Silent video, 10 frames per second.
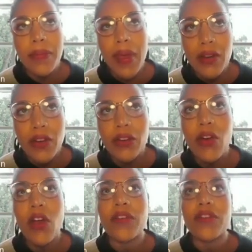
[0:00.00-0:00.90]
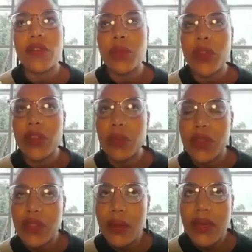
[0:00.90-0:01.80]
paragraphs with
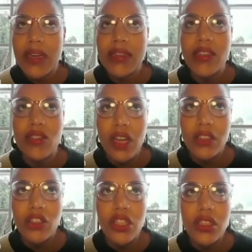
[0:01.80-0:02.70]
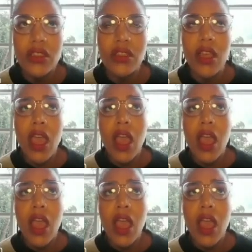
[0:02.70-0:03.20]
similar structures,